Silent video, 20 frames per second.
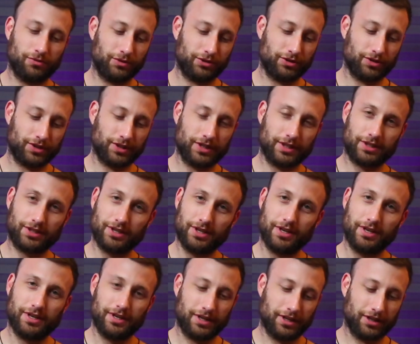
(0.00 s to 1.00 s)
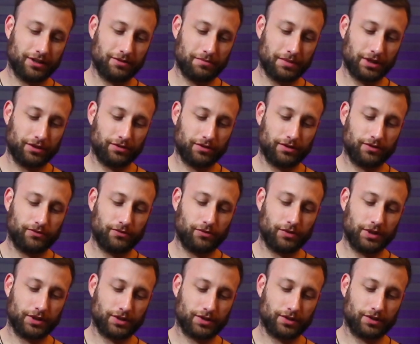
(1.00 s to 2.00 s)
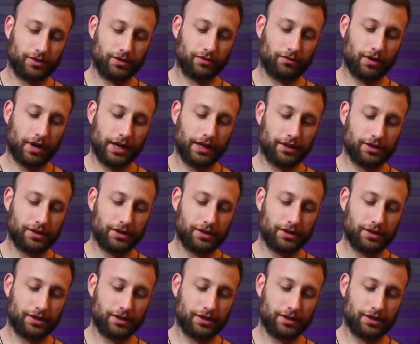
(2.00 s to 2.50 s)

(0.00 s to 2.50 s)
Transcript: which is this, in the middle of the voicing, right?